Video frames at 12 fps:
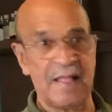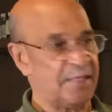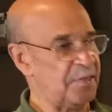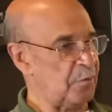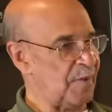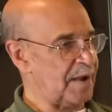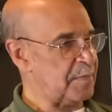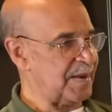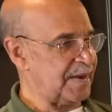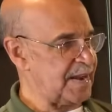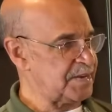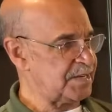The
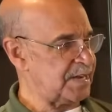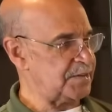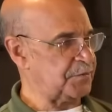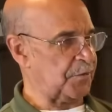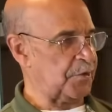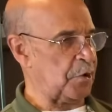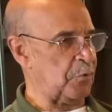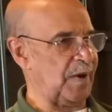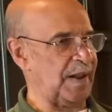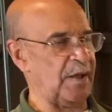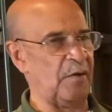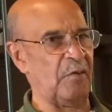recommendation is for your
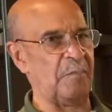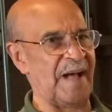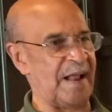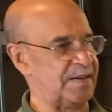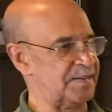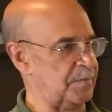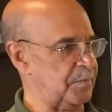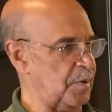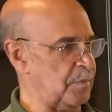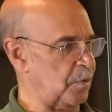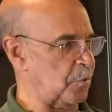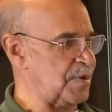really old bottles of
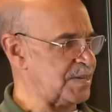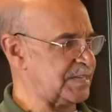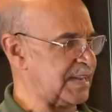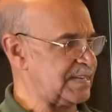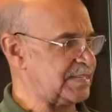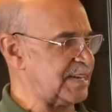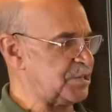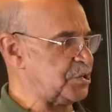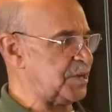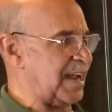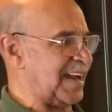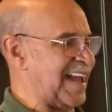bourbon or whiskey, since
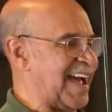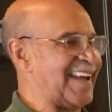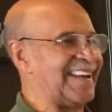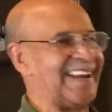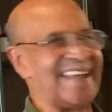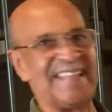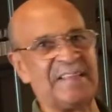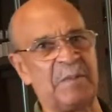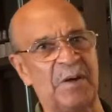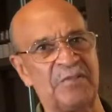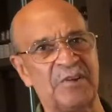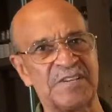you cannot lay them
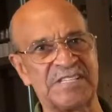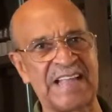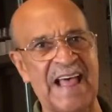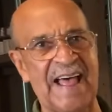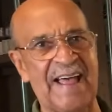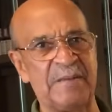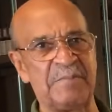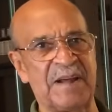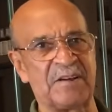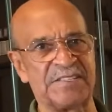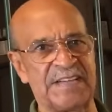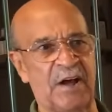on their side
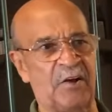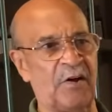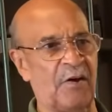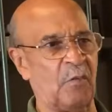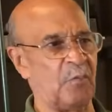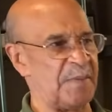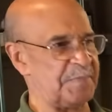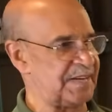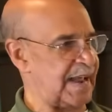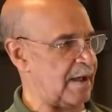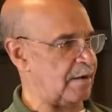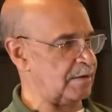because the alcohol weeps
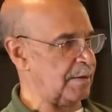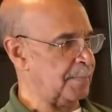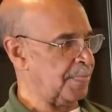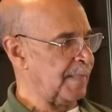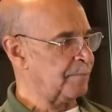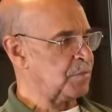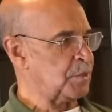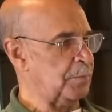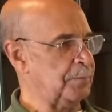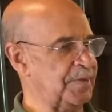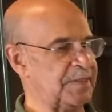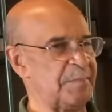out, you
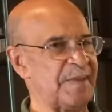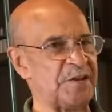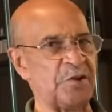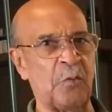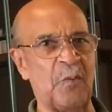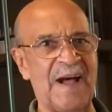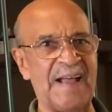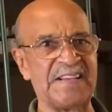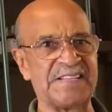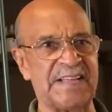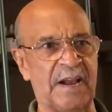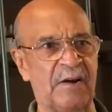put them in your wine
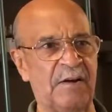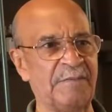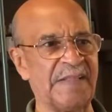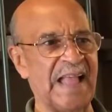cellar